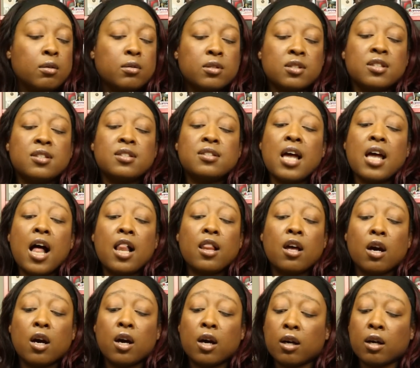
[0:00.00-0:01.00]

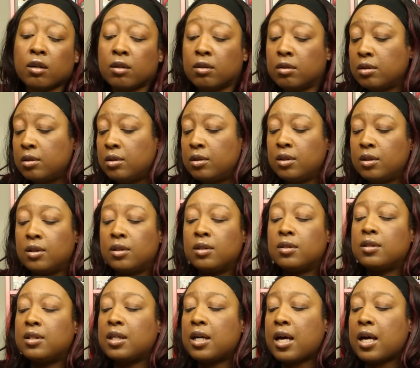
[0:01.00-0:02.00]
Stellar!
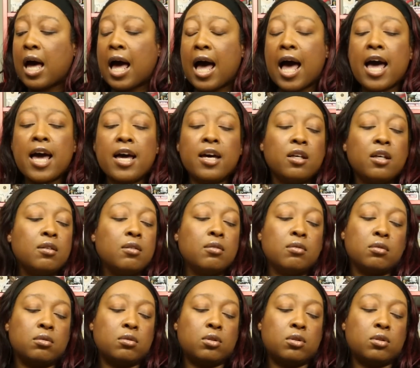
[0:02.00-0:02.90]
I